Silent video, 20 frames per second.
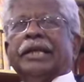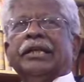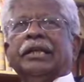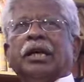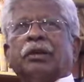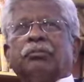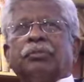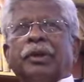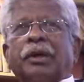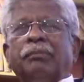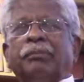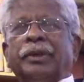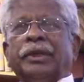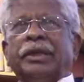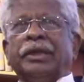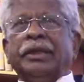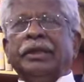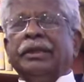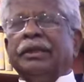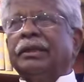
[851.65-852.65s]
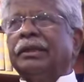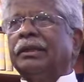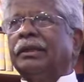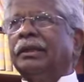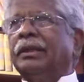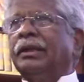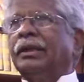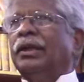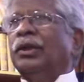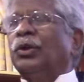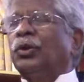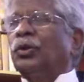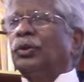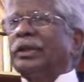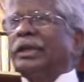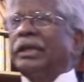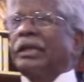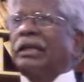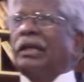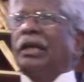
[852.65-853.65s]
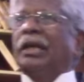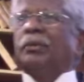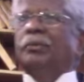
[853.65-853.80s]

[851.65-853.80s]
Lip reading: money or property to the